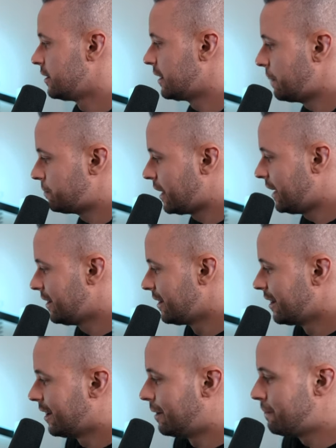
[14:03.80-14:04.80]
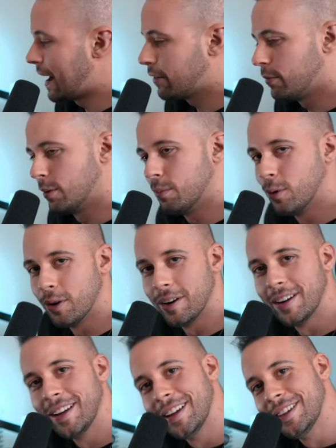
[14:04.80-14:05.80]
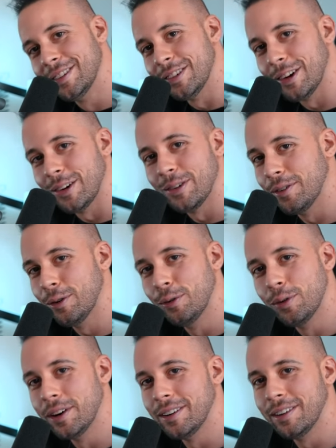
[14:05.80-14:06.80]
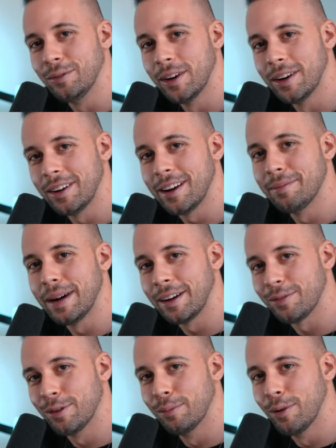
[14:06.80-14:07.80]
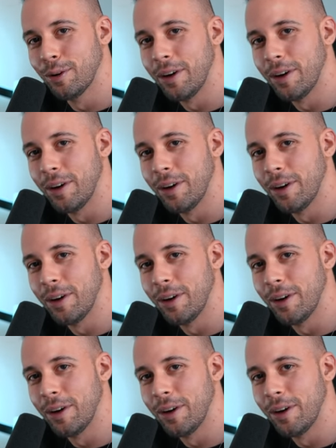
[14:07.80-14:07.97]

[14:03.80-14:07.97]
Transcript: Step 10, come back for more. So who wouldn't want to come back for more,